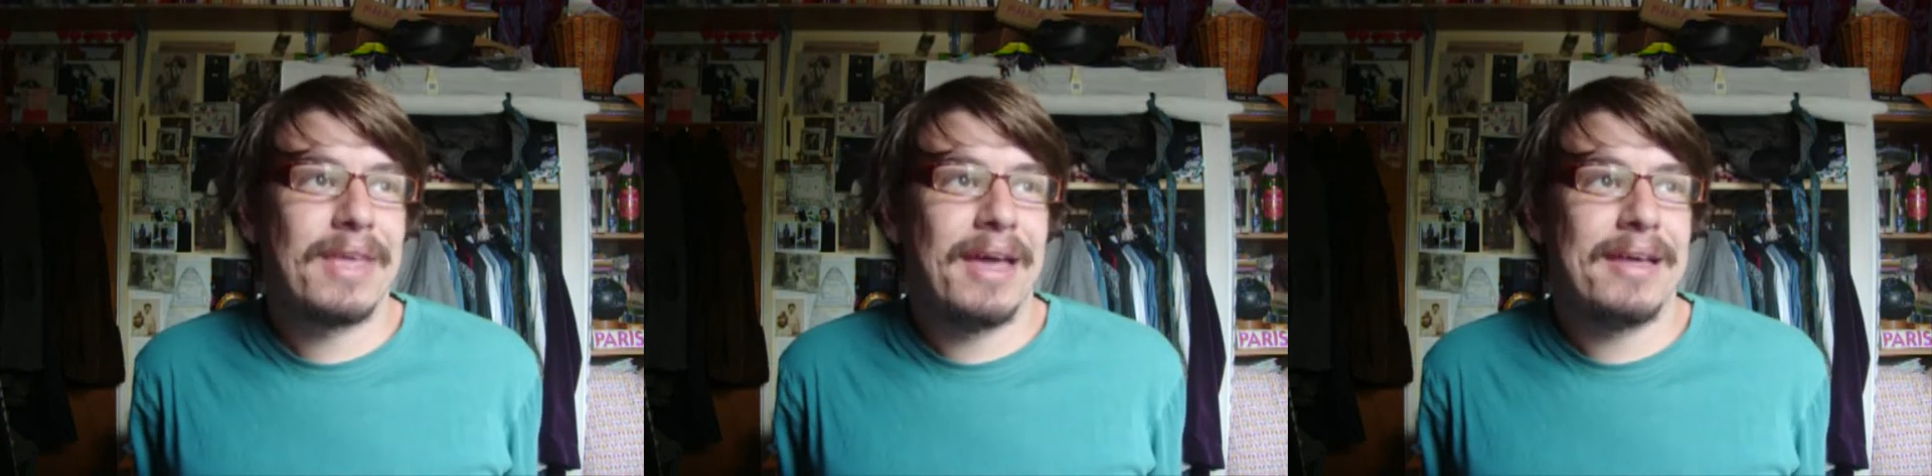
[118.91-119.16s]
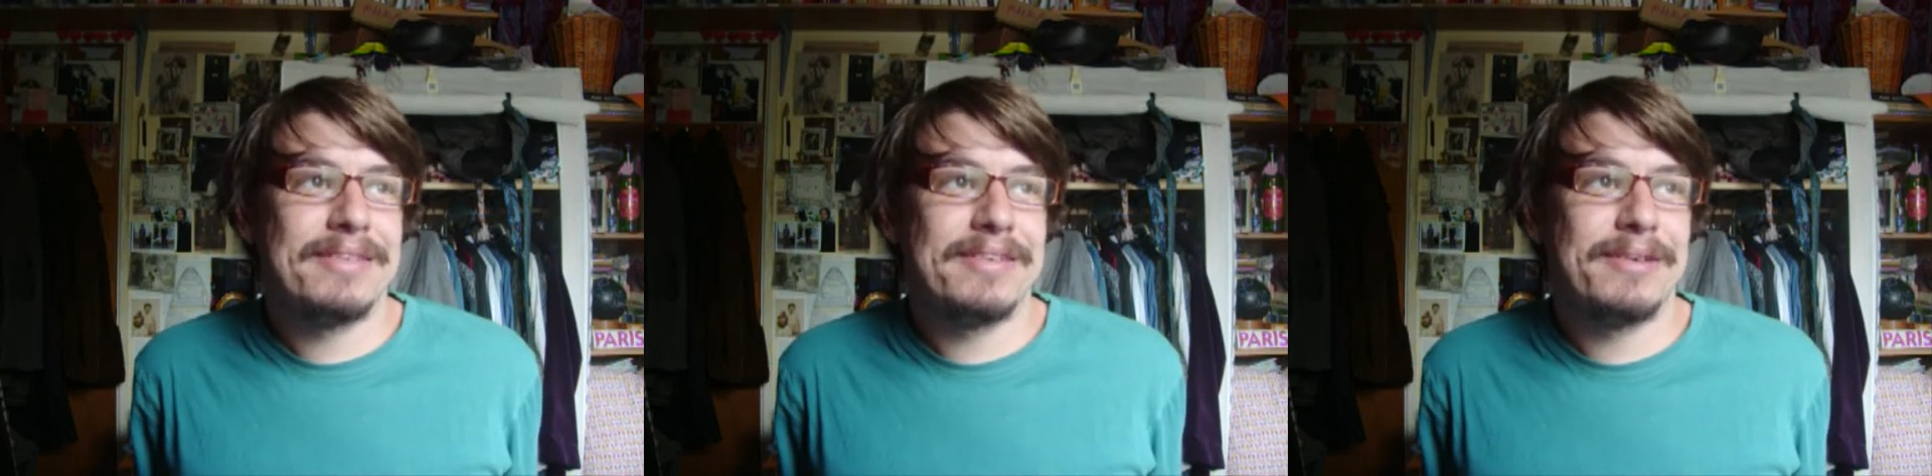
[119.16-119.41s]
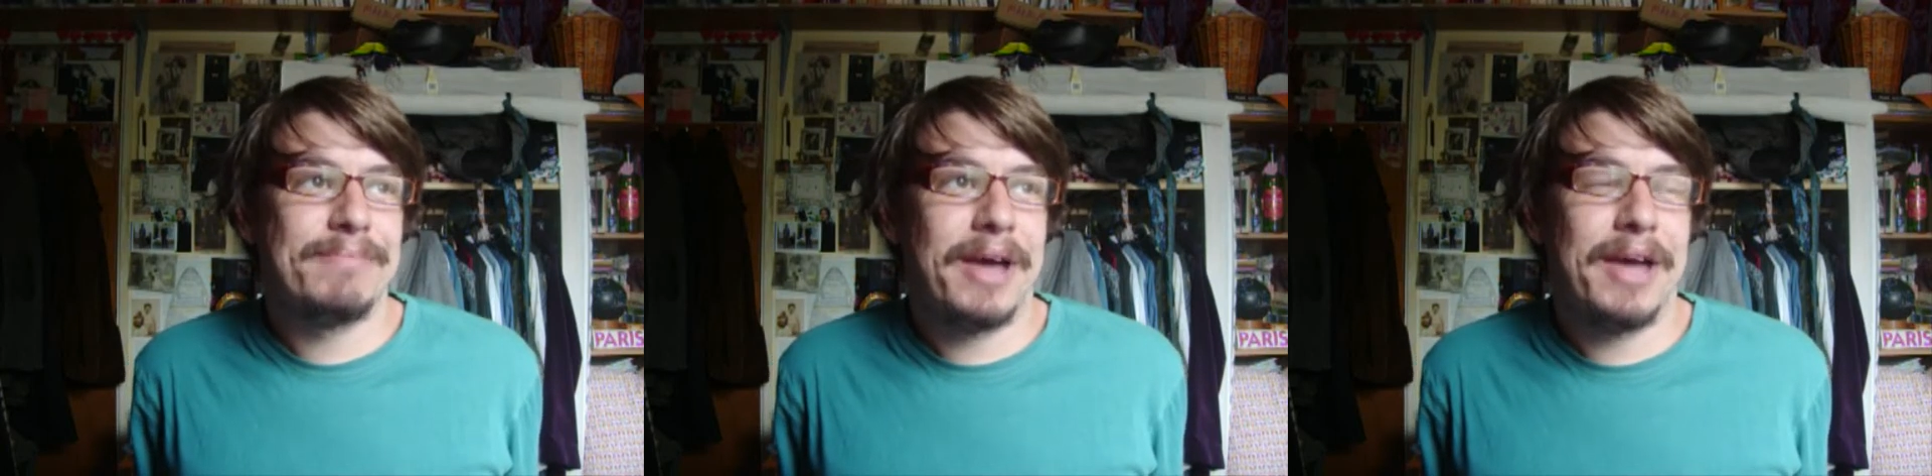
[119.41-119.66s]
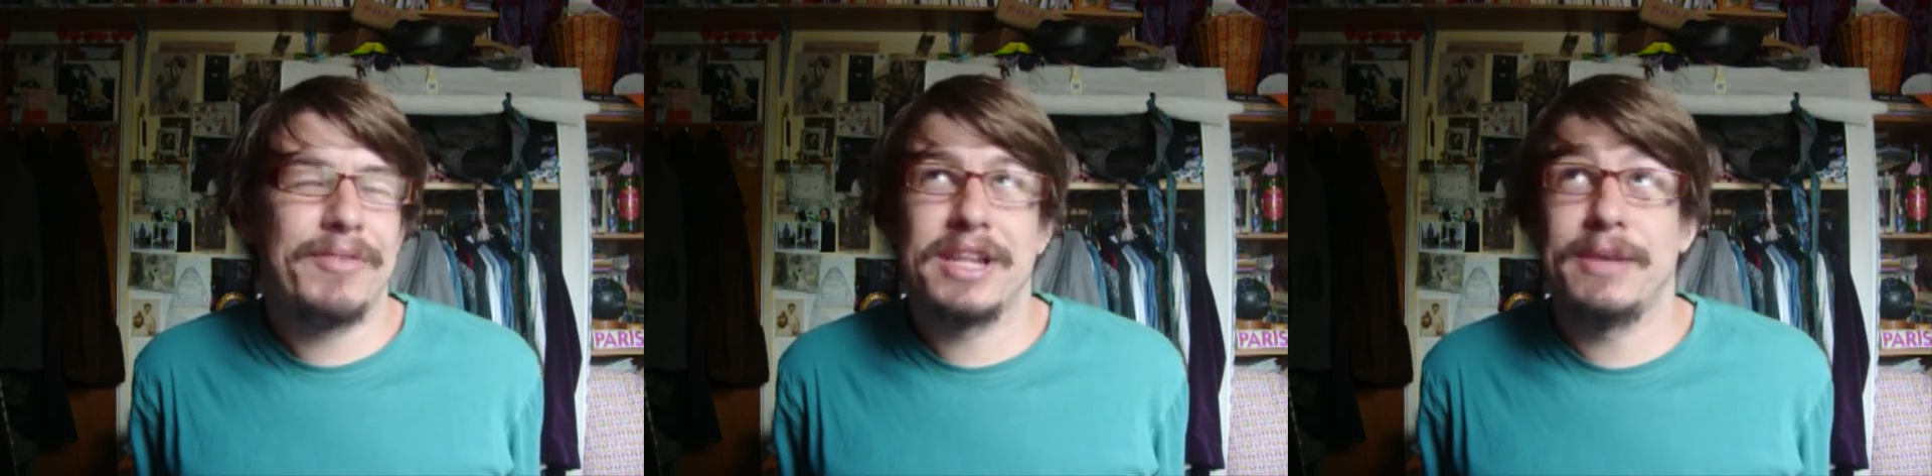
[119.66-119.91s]
And I
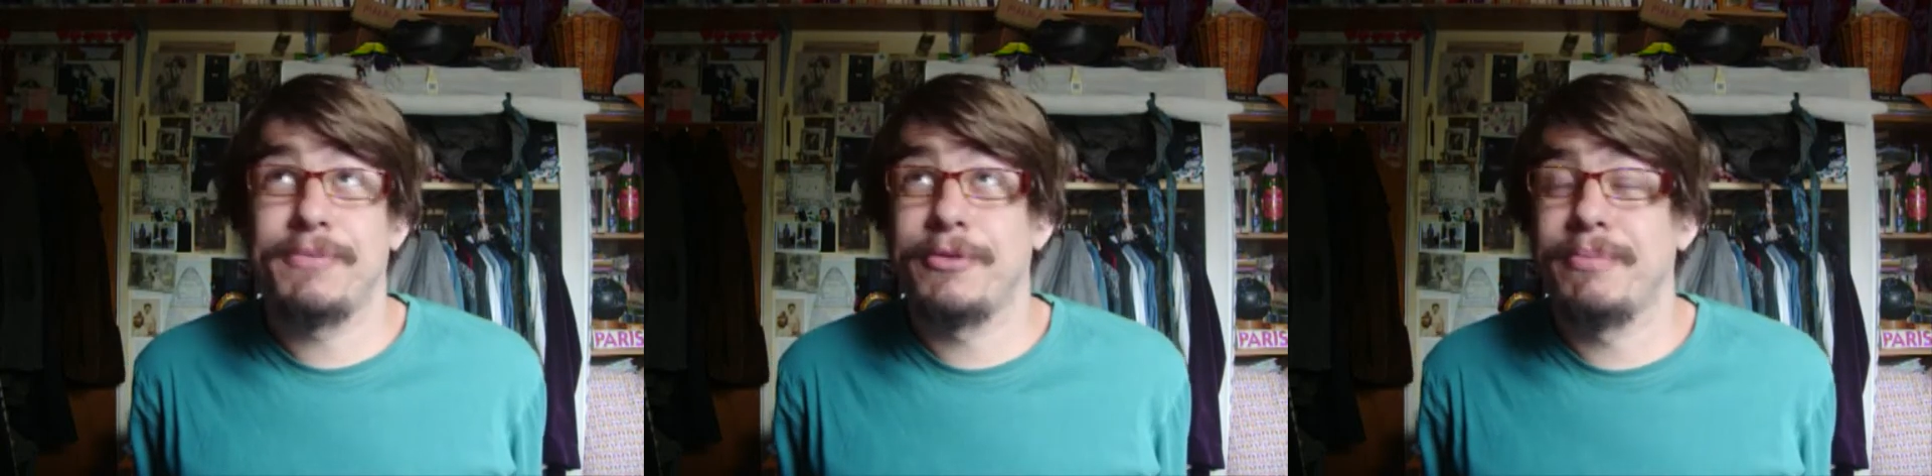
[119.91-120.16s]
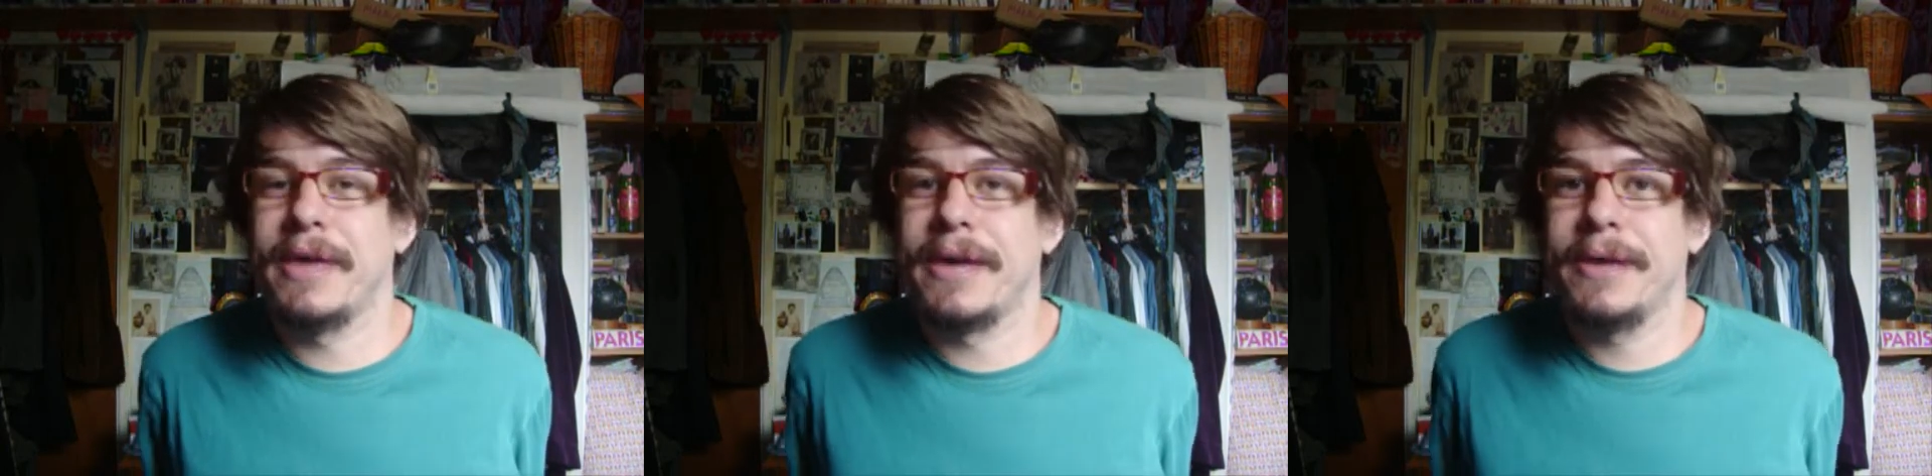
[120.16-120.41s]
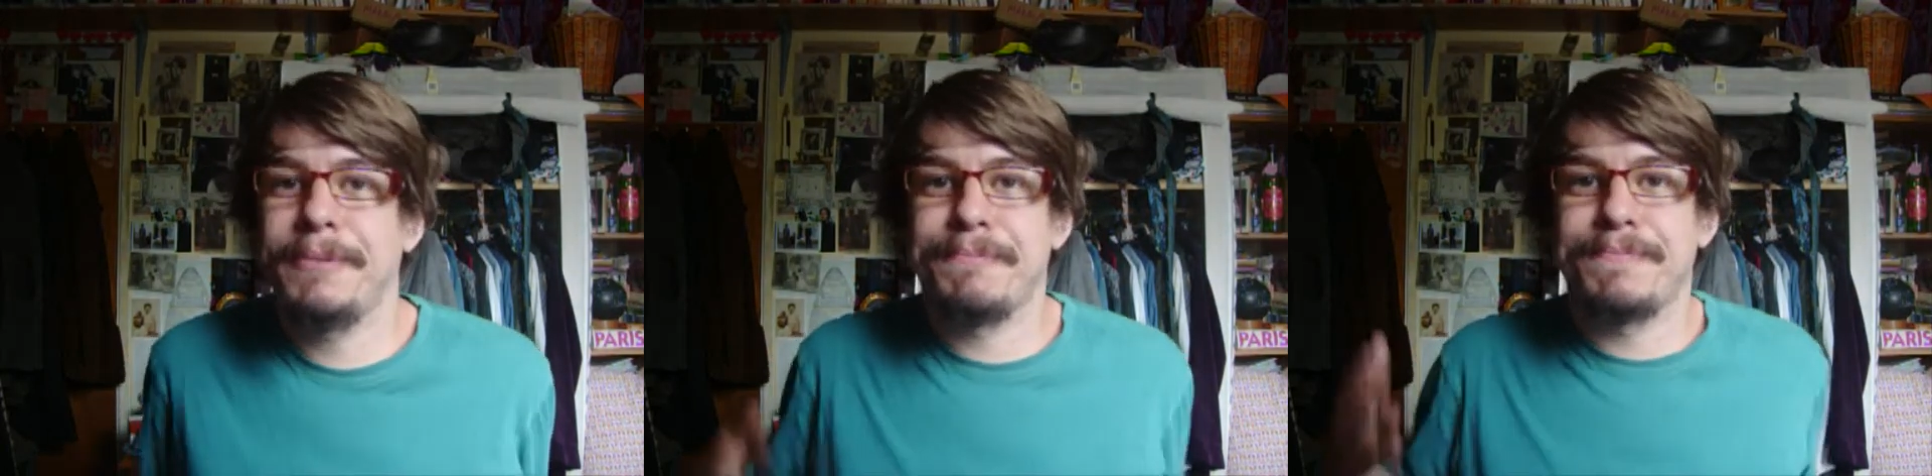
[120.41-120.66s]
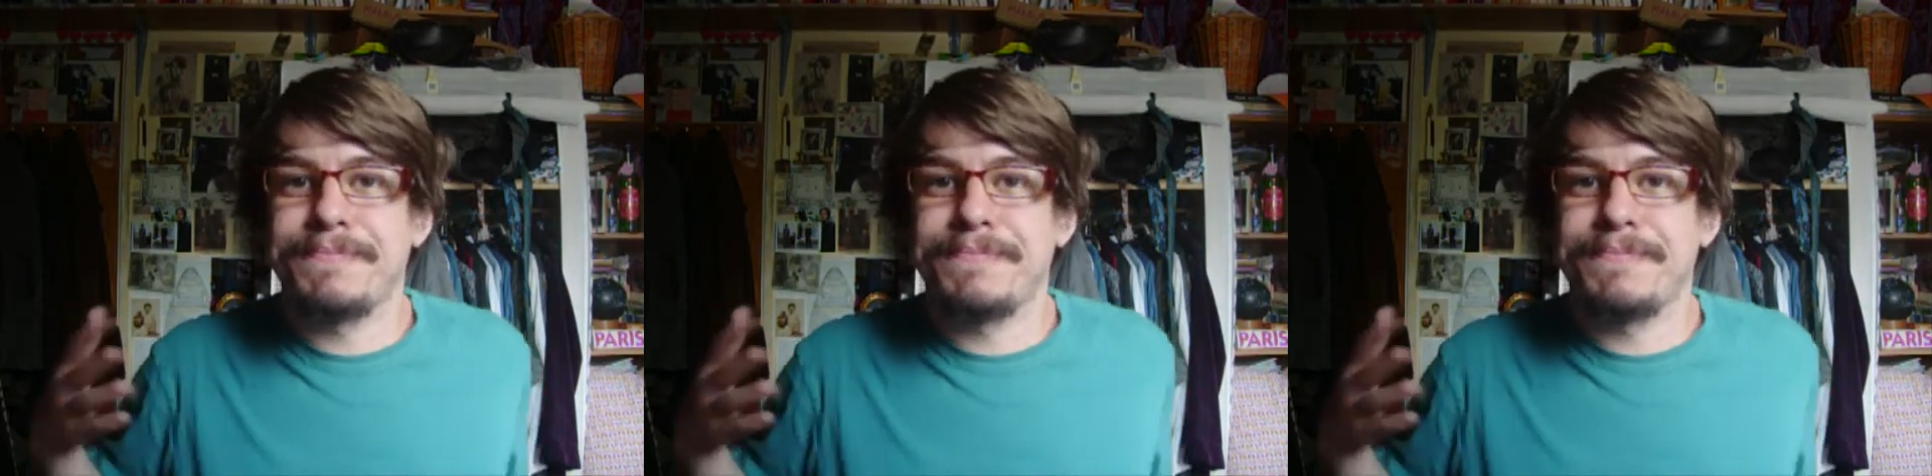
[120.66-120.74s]
have a clip from there.